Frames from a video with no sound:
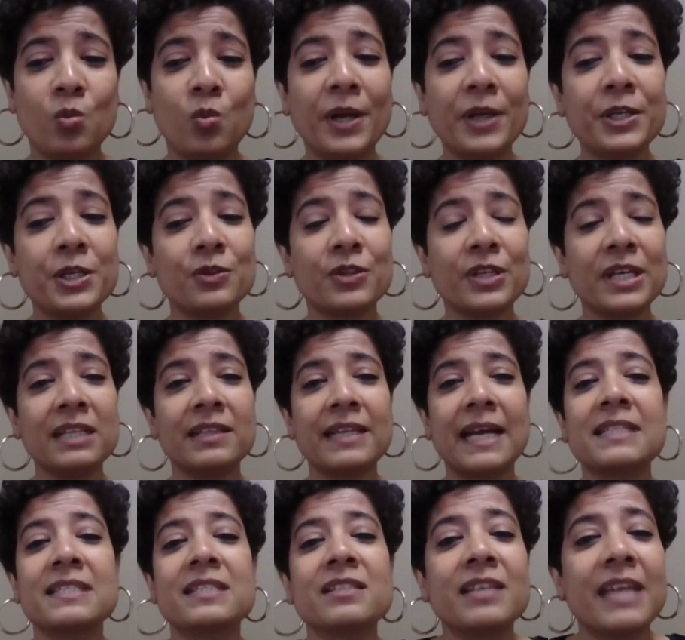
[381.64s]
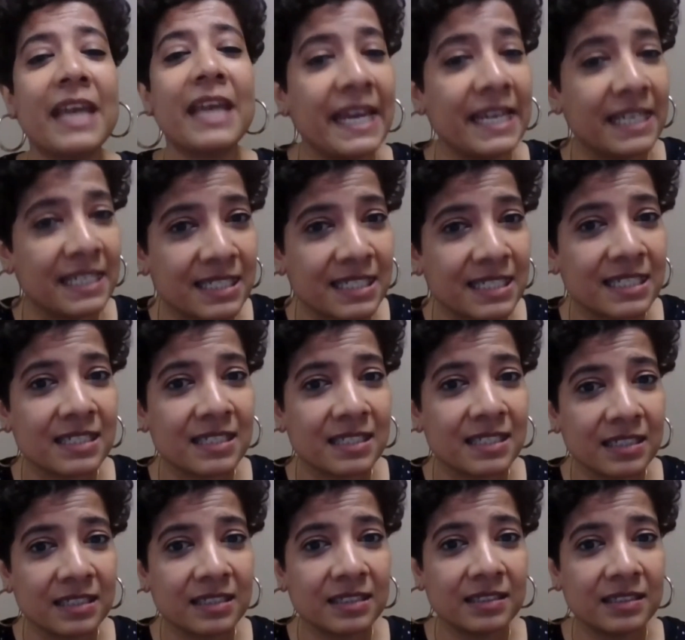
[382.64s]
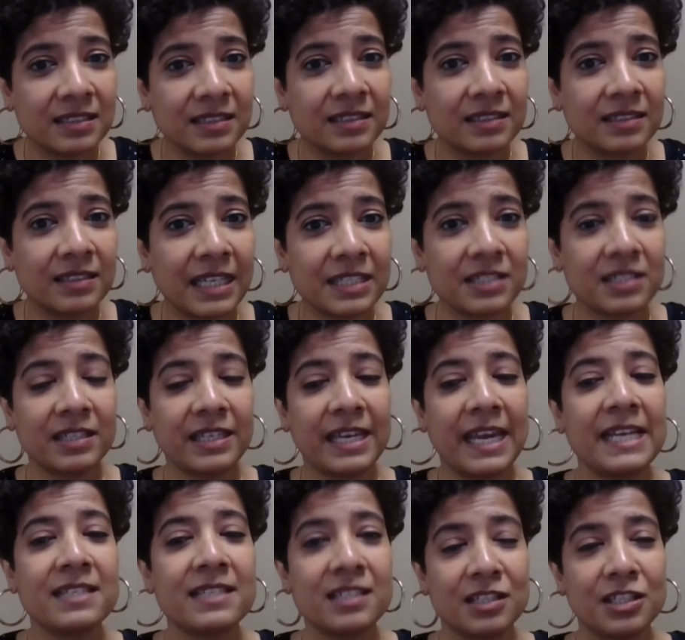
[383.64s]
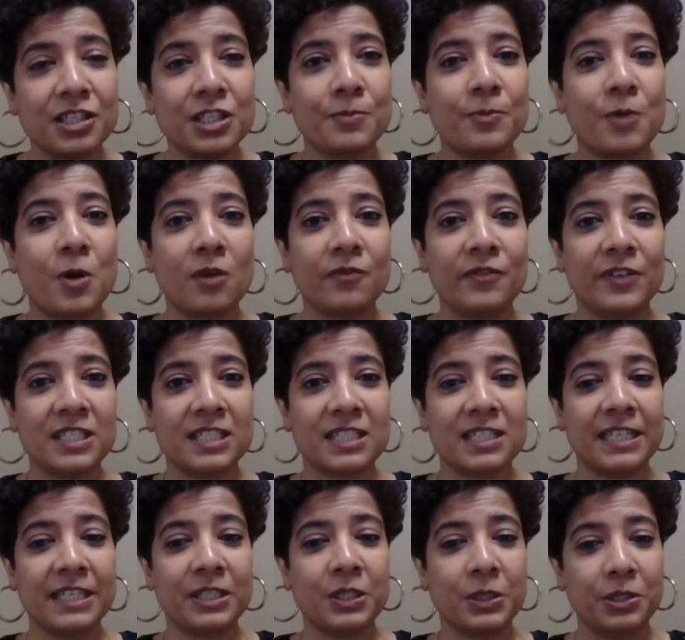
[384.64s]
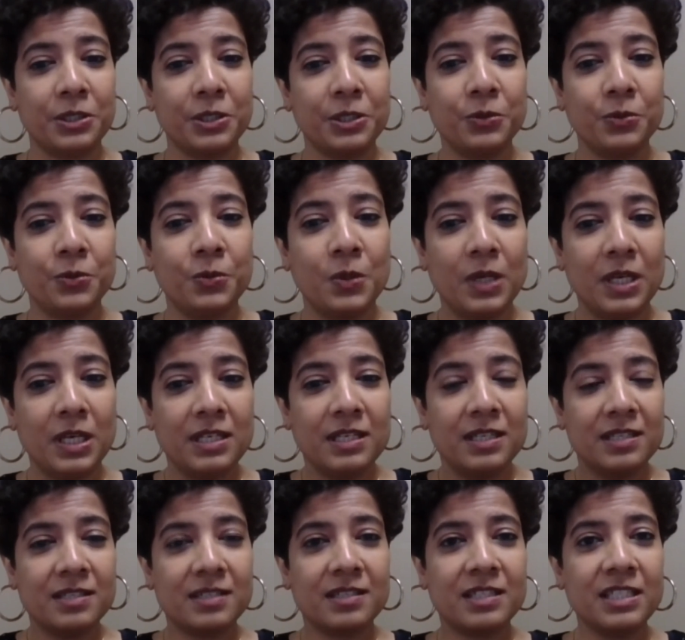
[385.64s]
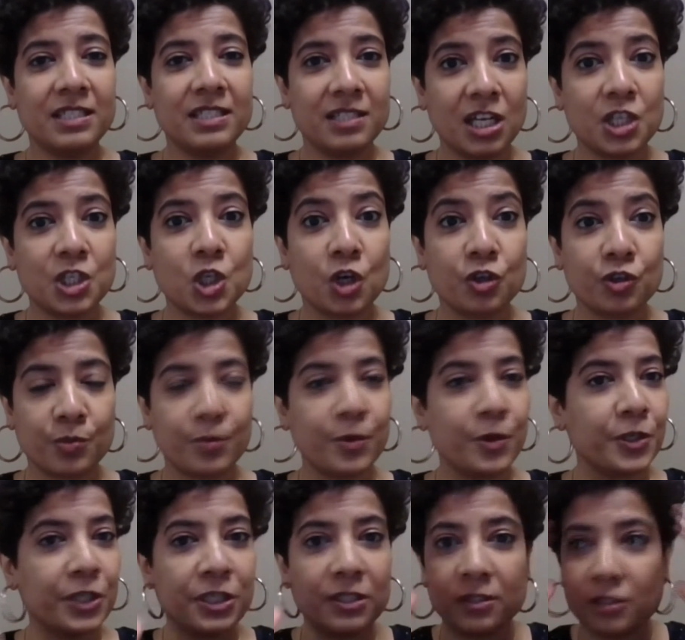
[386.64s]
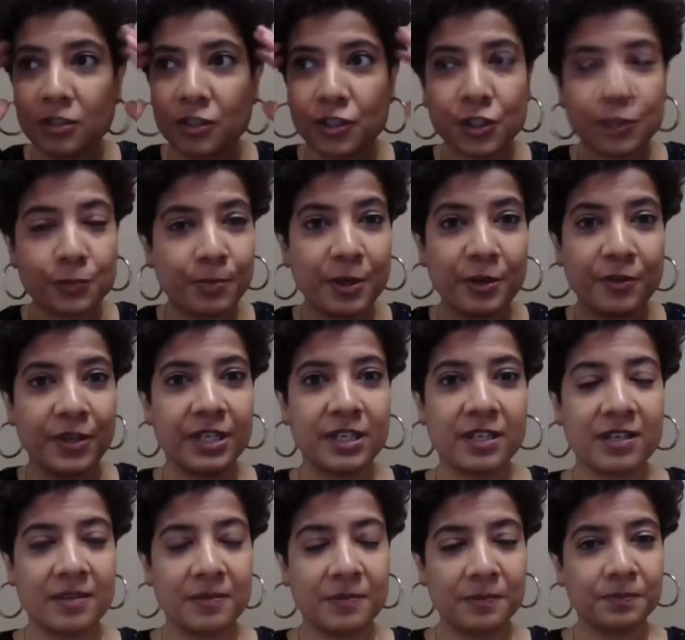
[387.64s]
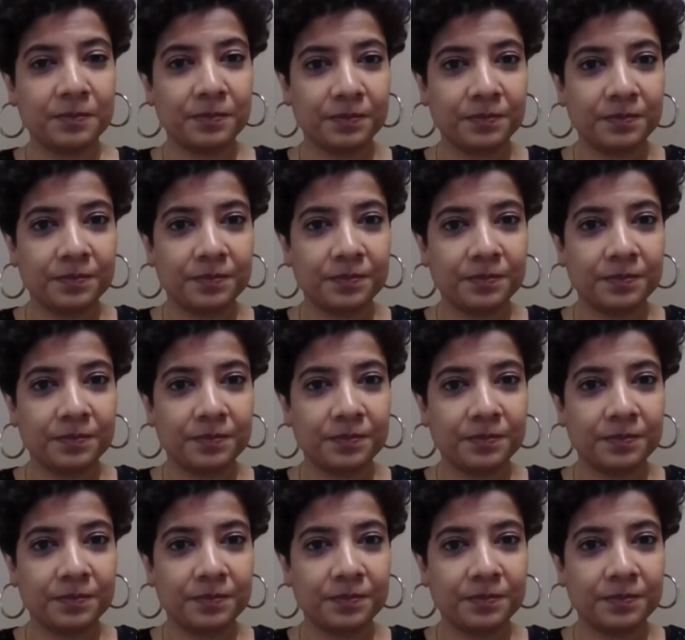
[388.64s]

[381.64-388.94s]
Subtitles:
So why do you think that's the case? That's the case in this province, like you see such entrepreneurial spirit?